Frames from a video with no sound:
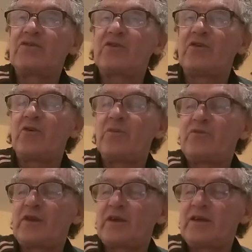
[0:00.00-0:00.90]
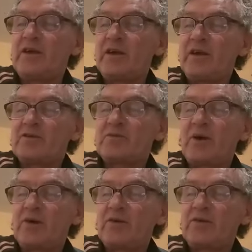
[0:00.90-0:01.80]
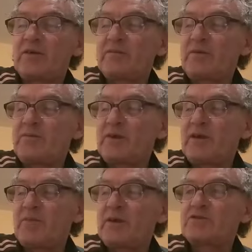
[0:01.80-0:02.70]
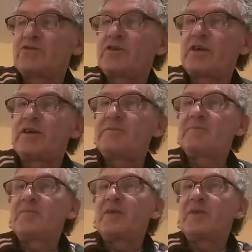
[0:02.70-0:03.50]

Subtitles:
So hopefully tomorrow, maybe a better day.